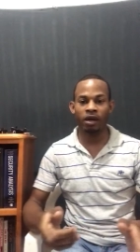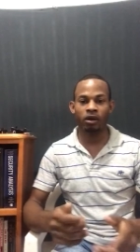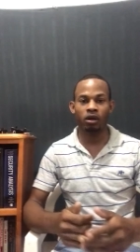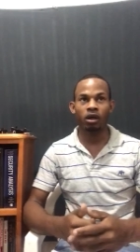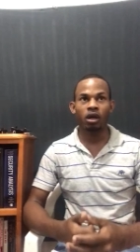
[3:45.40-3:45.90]

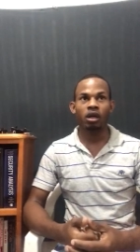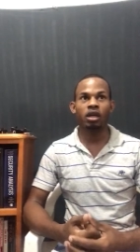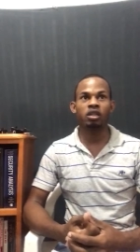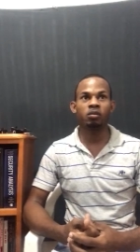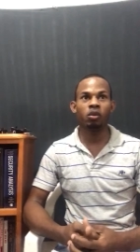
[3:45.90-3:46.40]
flyer,
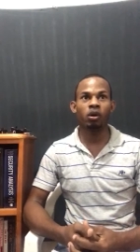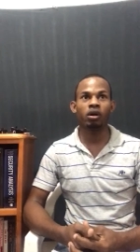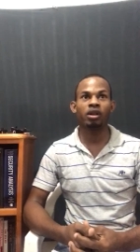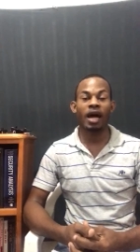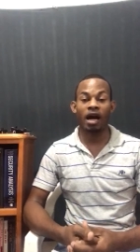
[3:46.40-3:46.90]
is
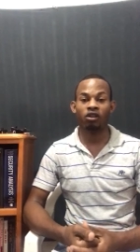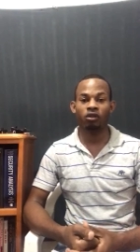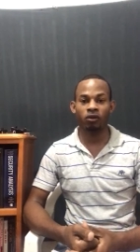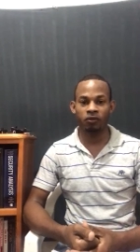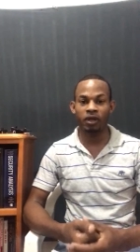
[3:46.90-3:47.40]
more the
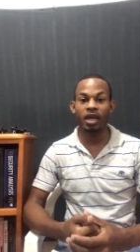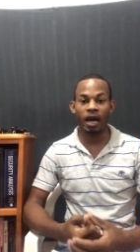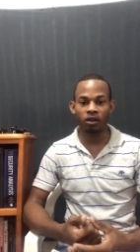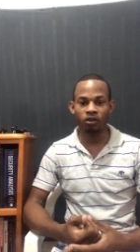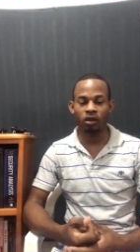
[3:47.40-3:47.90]
actual
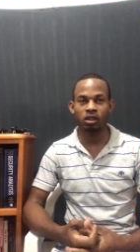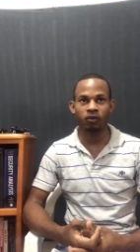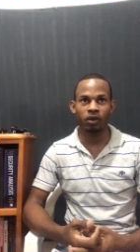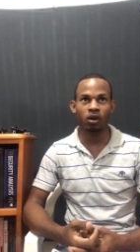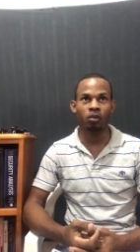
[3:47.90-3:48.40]
financials
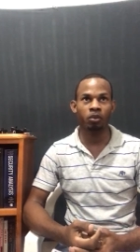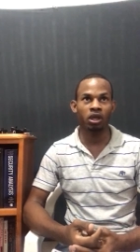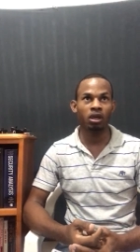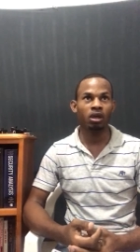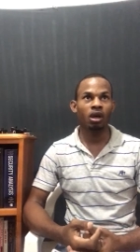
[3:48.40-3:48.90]
of the
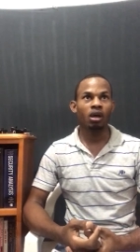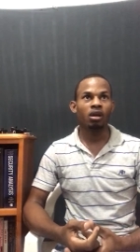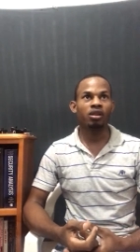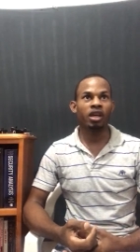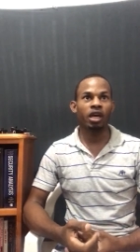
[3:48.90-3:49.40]
company,
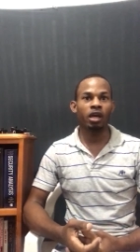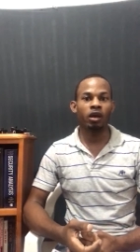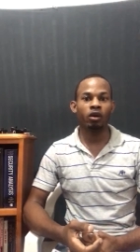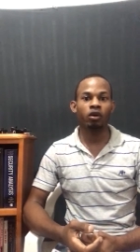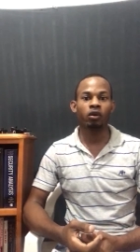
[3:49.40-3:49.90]

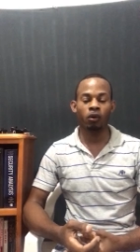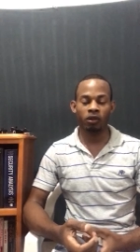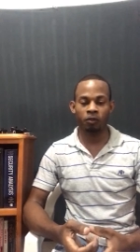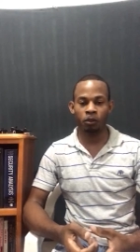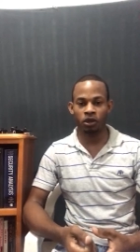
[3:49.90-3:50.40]
the
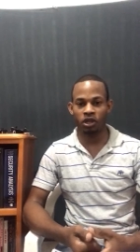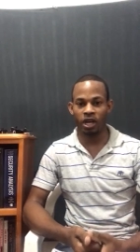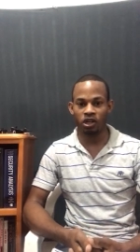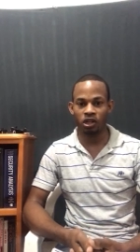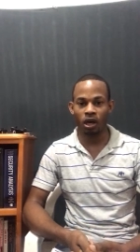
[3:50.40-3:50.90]
growth
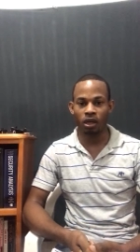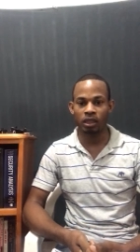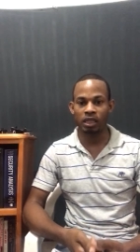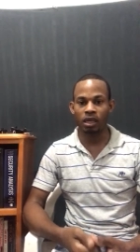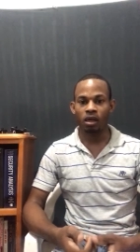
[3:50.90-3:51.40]

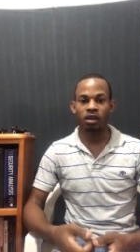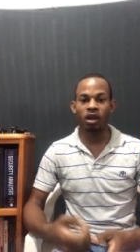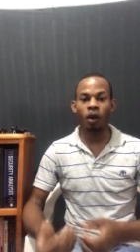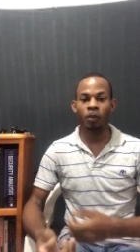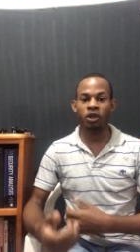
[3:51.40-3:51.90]
projections,
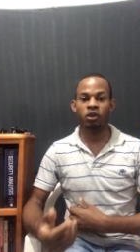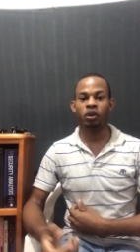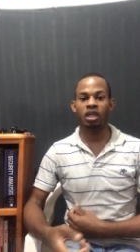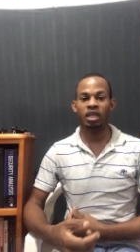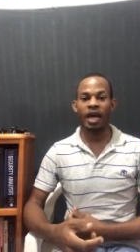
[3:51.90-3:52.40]
the
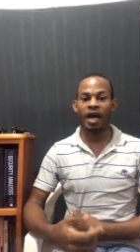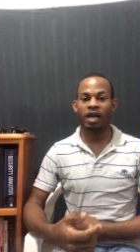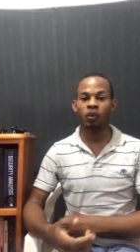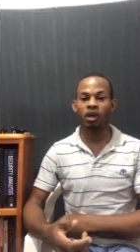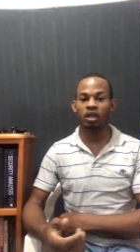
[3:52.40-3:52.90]
opportunity,
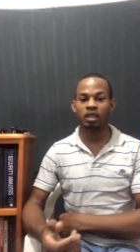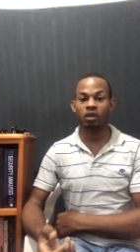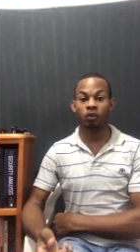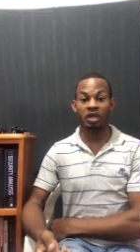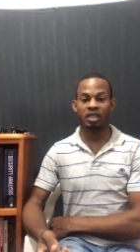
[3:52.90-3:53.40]
as well as the
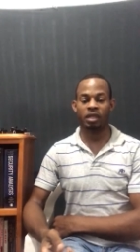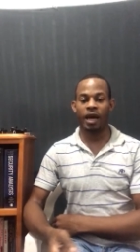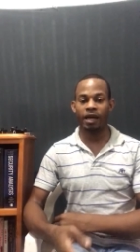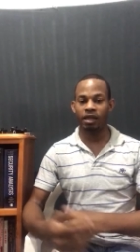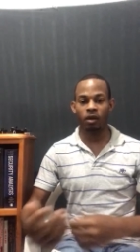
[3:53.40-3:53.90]
risk,
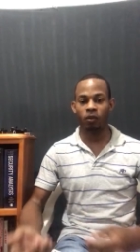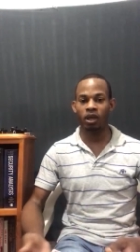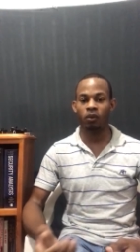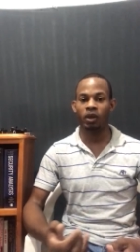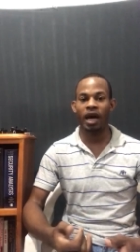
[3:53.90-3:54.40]
and then
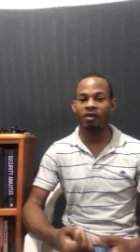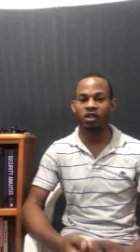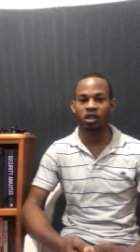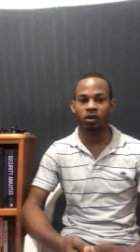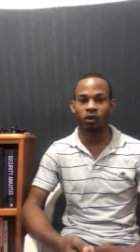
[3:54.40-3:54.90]
we'll have a
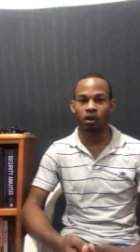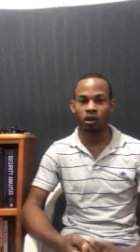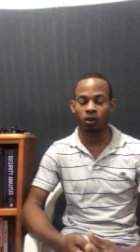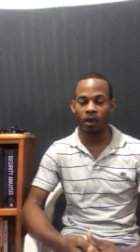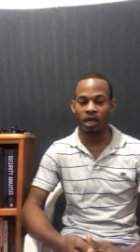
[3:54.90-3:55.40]

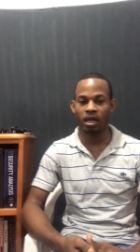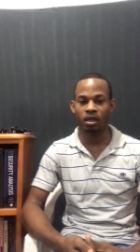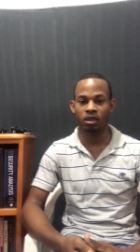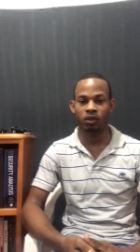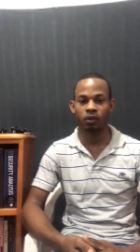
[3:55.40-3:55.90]
general
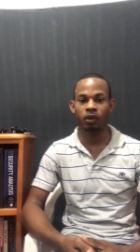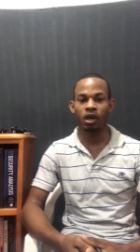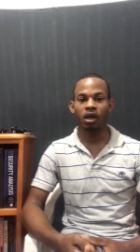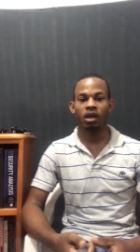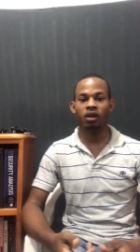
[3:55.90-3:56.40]
Q&A.
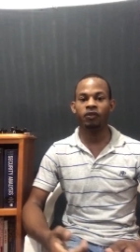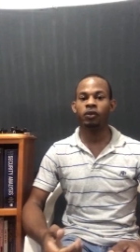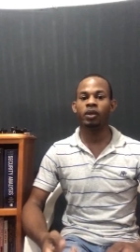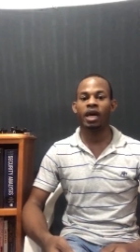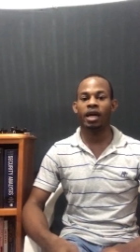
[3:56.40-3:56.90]
So
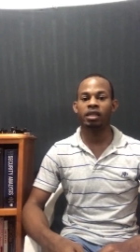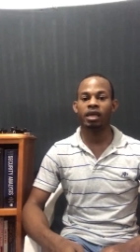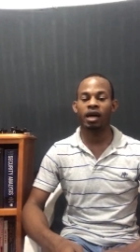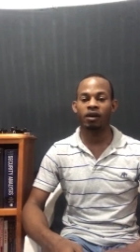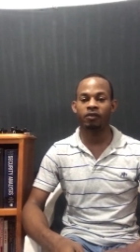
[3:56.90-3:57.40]
if you
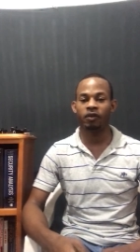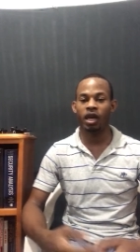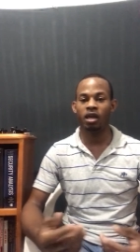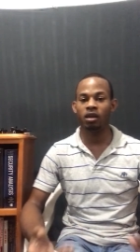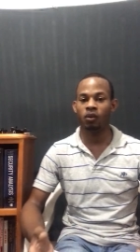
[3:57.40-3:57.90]
guys have
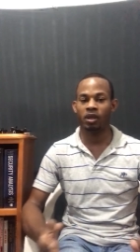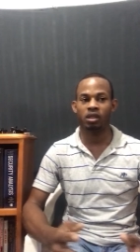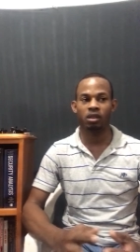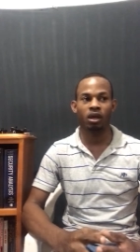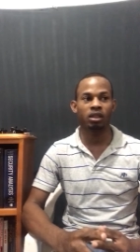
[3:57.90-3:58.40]
any
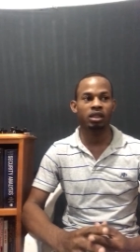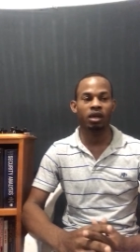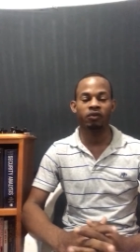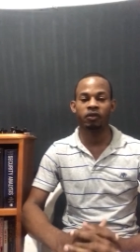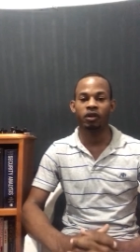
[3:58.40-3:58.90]
questions,
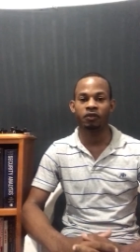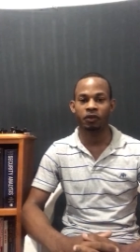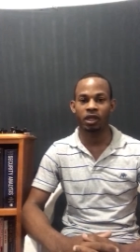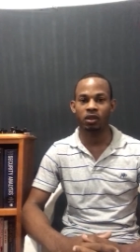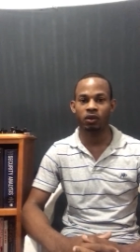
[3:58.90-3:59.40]
then feel
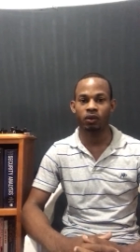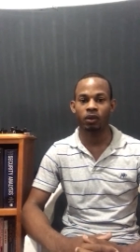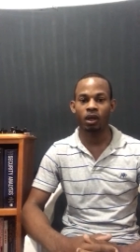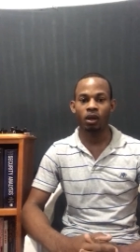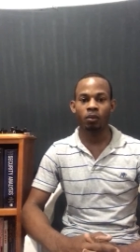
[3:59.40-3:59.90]
free to